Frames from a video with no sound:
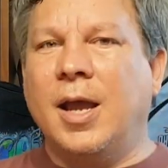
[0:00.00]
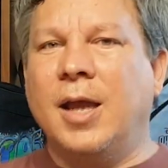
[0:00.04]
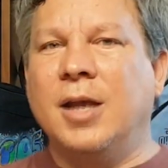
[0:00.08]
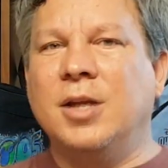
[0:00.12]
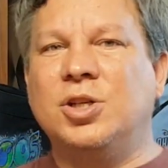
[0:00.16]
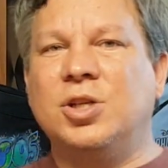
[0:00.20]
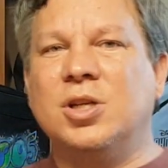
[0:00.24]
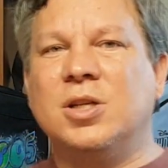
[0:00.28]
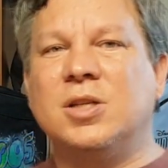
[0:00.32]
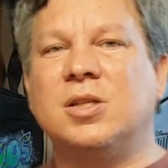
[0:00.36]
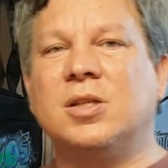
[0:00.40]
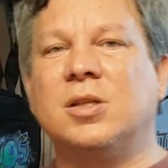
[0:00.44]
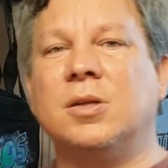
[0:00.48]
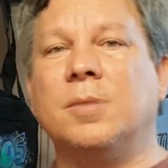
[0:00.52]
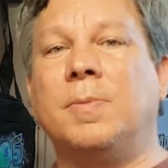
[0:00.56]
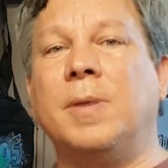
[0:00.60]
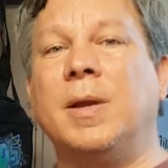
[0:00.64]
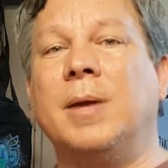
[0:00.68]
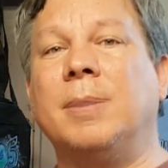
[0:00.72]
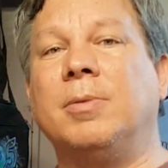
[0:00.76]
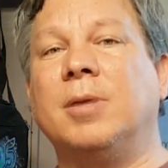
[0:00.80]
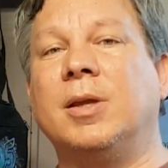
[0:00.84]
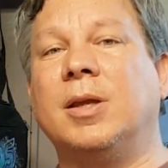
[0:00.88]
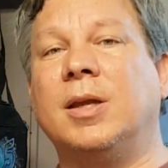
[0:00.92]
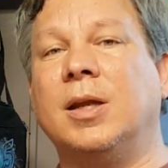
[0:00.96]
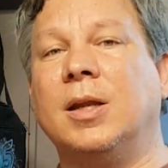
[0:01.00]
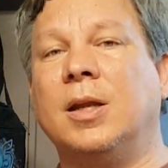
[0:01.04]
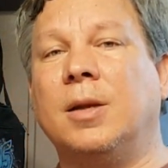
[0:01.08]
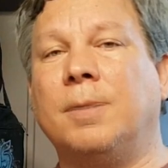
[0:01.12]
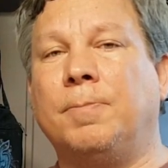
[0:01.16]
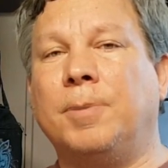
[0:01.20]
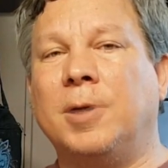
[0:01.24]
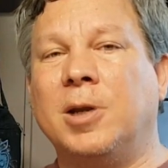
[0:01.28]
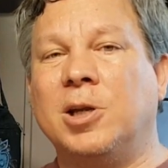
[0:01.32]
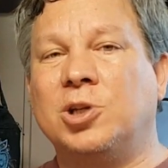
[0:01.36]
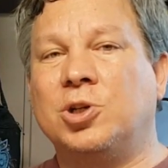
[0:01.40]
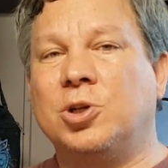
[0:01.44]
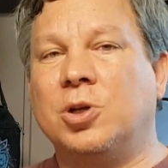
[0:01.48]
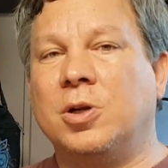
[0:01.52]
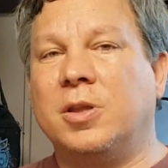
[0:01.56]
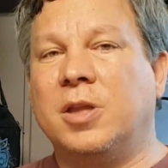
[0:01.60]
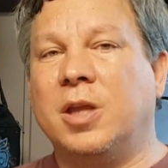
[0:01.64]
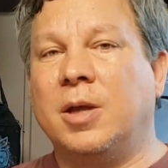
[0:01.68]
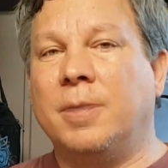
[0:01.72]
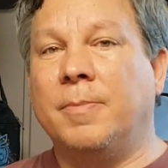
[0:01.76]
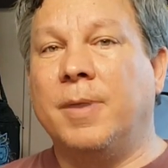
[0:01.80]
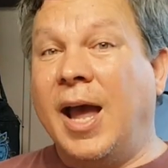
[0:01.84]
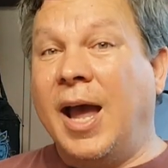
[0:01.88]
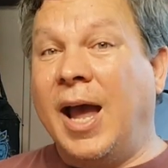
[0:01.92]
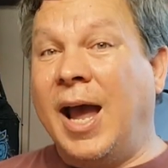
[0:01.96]
And just to be able to get a picture of
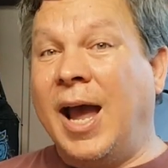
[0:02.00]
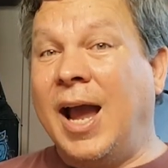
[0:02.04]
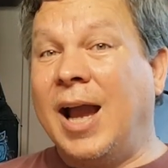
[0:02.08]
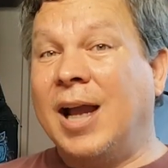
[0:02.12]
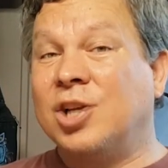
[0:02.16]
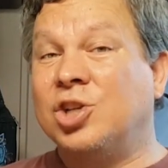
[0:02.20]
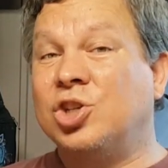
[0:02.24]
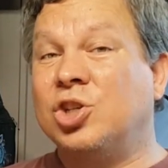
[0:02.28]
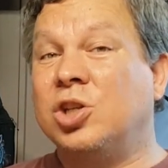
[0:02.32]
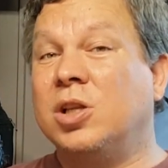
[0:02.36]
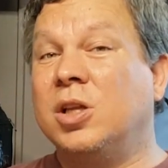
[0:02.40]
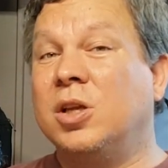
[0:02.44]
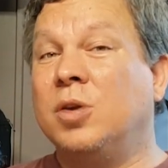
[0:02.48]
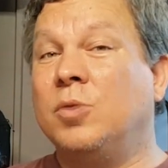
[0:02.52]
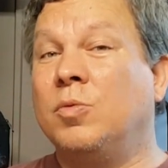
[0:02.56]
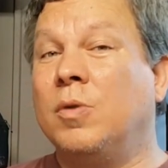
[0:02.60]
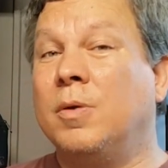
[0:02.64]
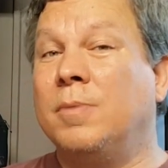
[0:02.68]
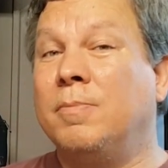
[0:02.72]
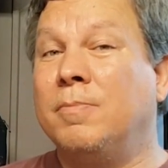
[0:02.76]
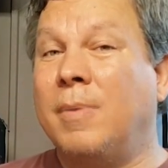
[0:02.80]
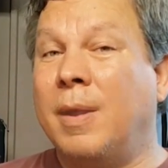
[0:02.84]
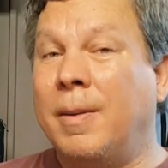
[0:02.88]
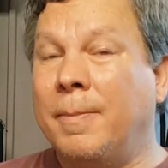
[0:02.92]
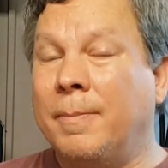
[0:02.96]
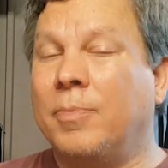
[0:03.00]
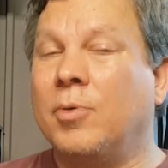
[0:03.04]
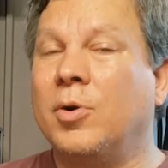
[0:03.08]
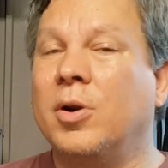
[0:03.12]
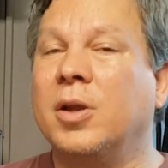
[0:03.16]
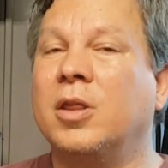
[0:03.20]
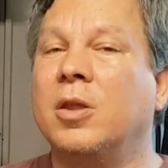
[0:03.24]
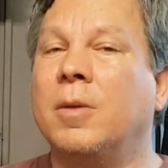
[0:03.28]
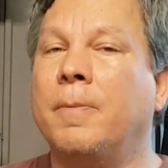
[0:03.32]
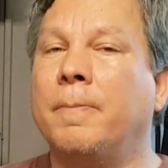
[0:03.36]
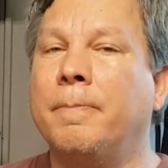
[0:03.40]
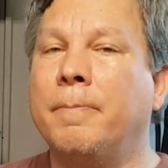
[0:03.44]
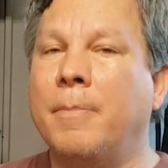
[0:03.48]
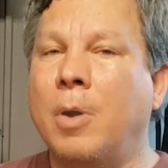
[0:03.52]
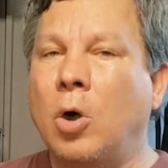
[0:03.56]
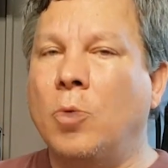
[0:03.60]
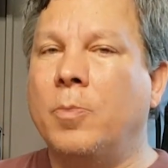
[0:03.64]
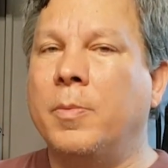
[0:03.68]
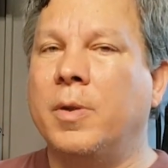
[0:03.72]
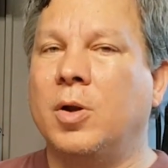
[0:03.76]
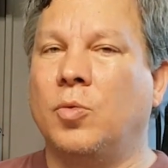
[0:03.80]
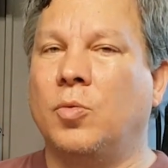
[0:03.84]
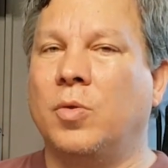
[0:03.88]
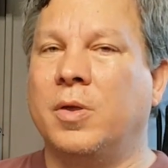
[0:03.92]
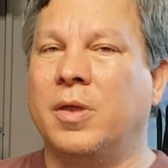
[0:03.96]
them actually remembering the
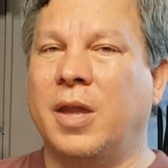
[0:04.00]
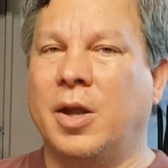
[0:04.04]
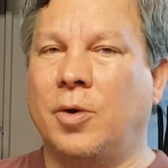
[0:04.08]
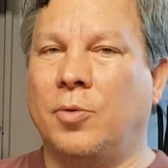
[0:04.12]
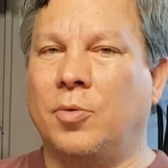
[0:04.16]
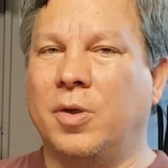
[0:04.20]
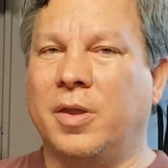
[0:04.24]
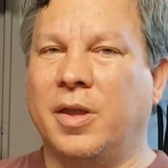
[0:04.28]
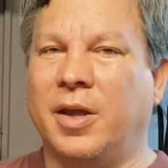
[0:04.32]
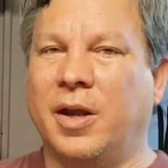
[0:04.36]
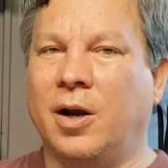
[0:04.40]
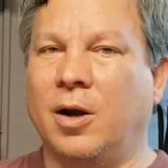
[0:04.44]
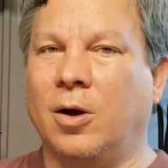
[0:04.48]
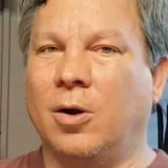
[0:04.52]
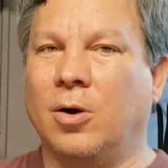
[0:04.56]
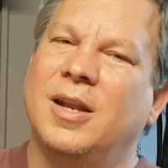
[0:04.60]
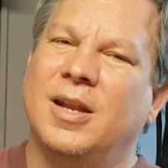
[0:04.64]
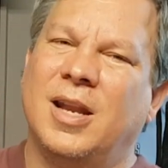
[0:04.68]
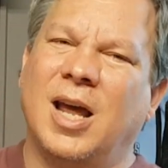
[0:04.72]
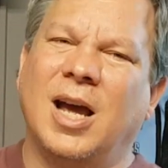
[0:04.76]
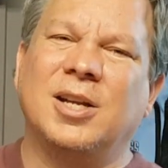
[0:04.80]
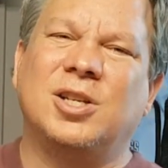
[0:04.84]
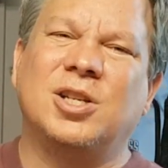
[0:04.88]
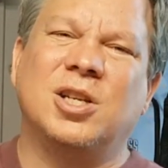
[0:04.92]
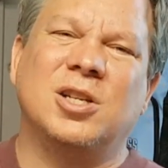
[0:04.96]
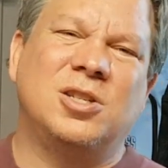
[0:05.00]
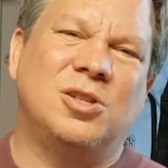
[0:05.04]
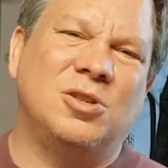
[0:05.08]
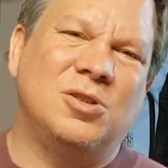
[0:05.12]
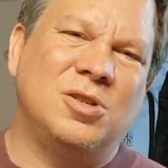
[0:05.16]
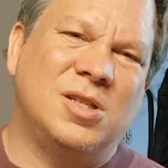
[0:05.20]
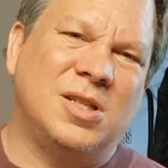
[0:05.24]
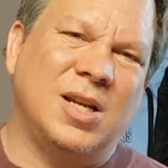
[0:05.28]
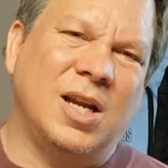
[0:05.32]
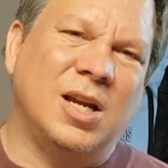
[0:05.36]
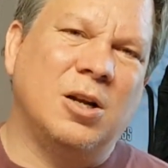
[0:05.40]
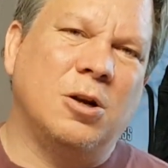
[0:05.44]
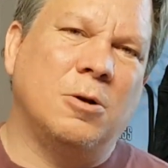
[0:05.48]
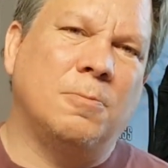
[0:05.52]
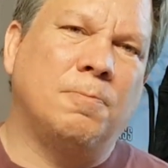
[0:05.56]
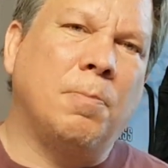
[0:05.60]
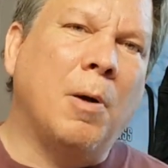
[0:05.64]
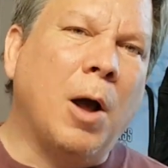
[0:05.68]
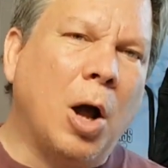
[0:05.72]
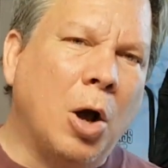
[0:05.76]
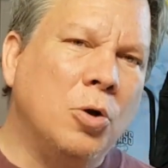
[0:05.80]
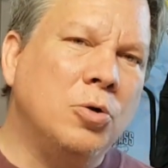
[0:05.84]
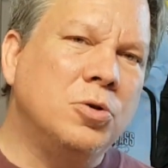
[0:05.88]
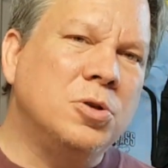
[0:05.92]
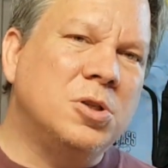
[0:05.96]
moment when they were there. Not just your standard
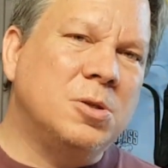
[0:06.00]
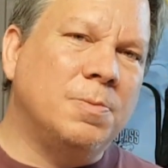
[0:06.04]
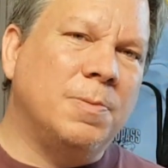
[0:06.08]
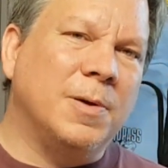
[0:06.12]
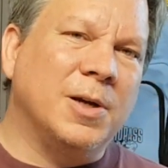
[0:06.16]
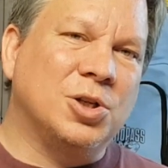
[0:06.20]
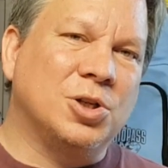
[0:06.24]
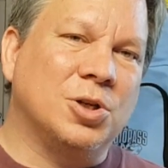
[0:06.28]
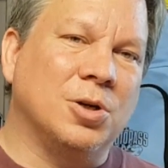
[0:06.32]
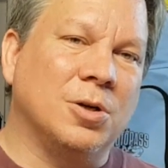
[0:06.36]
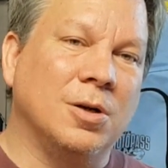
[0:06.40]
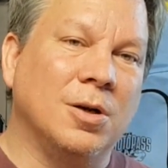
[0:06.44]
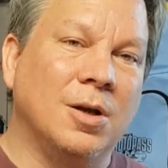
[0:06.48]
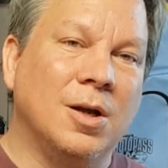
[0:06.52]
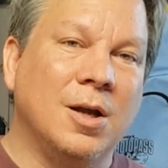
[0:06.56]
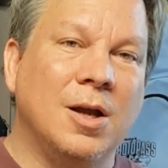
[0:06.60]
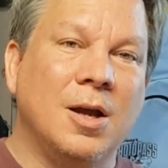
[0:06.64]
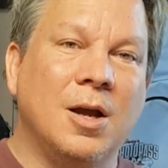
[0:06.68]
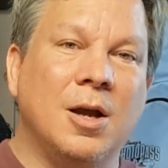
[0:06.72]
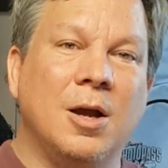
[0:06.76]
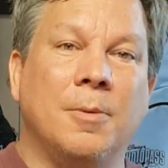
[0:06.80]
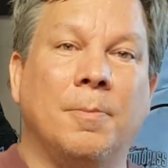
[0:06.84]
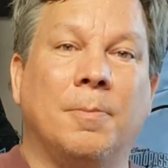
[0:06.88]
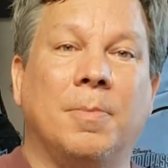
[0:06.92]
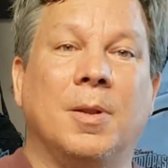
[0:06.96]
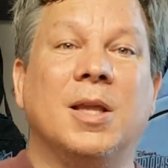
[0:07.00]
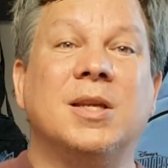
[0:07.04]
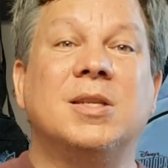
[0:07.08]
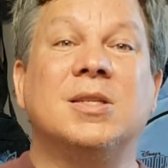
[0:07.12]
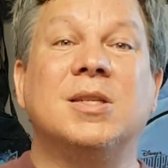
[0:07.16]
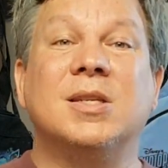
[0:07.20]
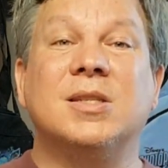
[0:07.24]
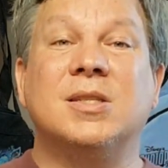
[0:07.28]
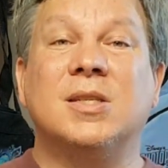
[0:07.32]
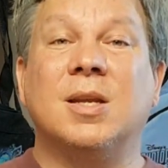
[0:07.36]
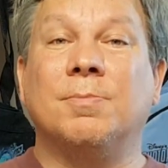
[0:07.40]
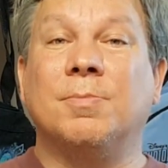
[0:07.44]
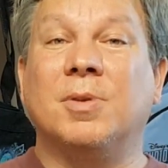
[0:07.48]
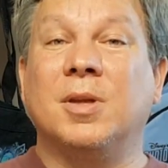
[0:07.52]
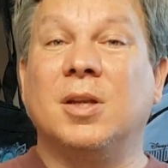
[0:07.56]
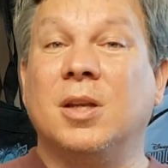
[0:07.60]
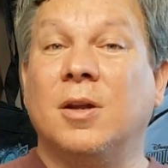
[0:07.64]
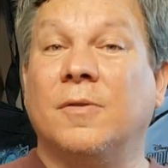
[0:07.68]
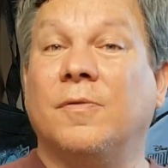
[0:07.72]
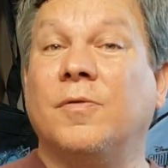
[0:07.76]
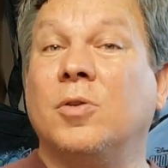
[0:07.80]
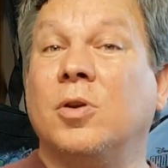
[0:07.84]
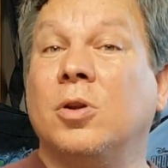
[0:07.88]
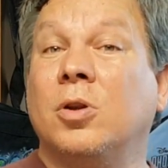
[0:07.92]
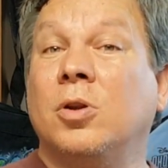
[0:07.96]
posed picture, but let's get something
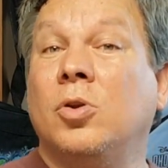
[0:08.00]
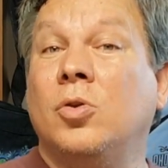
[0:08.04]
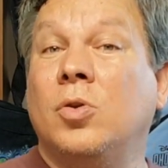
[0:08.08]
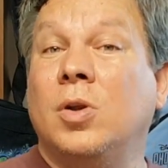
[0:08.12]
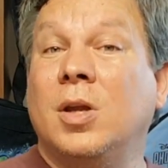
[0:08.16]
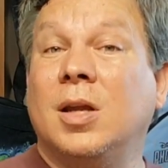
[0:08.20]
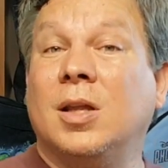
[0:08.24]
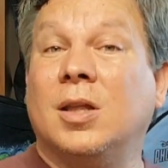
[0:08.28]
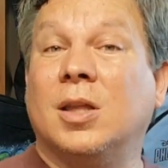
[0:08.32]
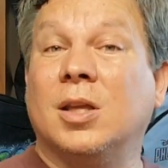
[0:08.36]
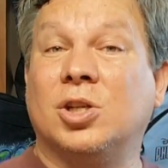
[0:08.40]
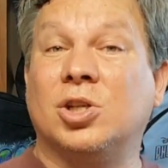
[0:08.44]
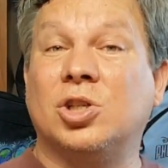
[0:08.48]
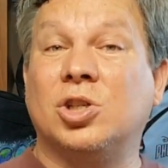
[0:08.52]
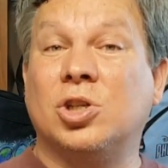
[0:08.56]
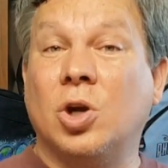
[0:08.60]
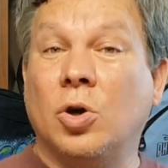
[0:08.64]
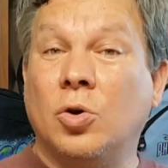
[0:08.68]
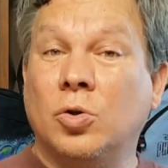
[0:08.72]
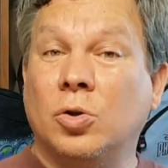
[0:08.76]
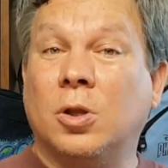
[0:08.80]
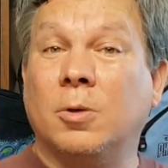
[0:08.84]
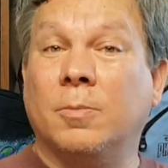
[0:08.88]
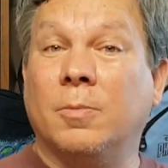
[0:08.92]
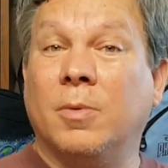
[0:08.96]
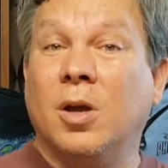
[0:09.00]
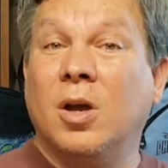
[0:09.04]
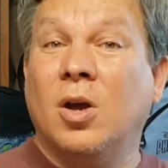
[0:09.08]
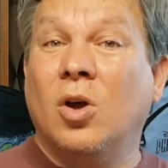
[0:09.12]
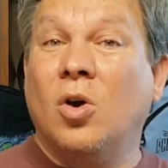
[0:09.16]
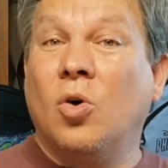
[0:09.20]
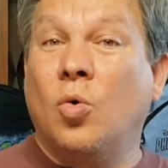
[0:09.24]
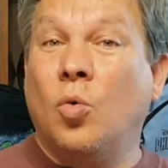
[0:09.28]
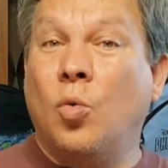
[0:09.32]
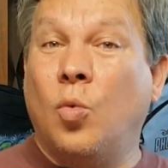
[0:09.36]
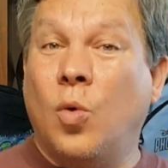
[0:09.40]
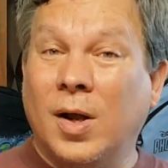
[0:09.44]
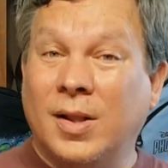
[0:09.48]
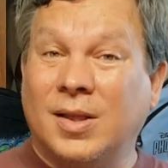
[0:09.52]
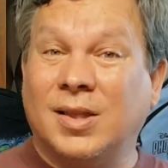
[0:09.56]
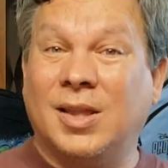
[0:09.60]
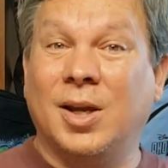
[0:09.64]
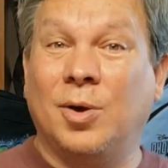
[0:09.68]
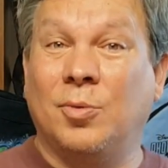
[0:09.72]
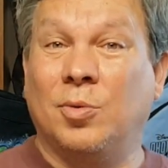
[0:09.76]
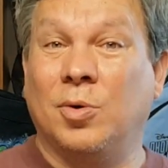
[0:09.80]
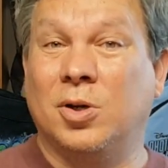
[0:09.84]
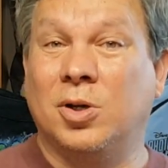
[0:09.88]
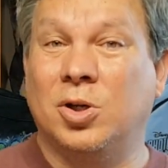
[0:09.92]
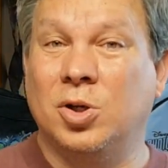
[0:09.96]
different and unique that showed them what they
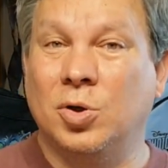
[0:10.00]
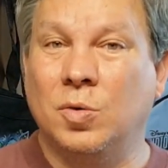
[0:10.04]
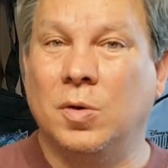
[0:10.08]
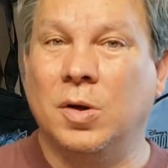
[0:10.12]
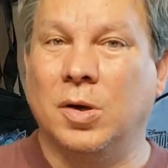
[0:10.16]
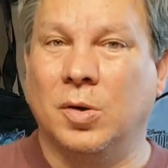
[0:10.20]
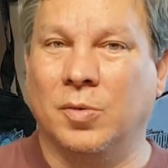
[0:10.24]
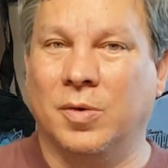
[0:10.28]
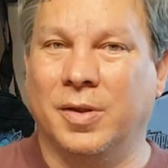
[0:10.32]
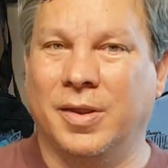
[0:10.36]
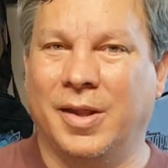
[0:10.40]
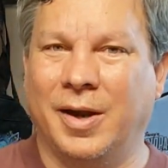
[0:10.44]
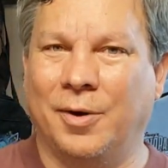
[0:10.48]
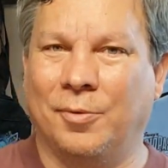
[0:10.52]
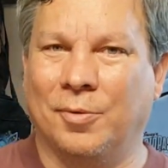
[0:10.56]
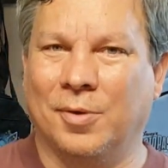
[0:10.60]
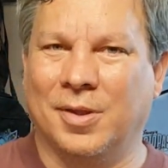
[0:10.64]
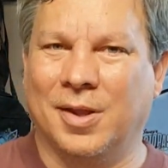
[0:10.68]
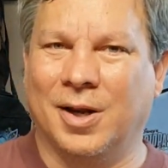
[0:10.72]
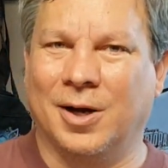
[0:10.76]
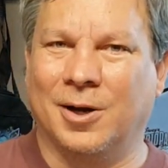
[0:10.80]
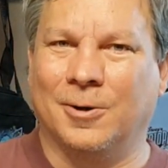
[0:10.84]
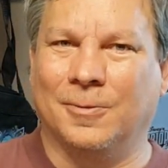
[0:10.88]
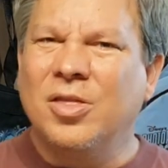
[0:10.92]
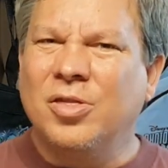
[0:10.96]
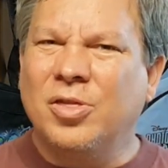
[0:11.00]
were doing when they were there.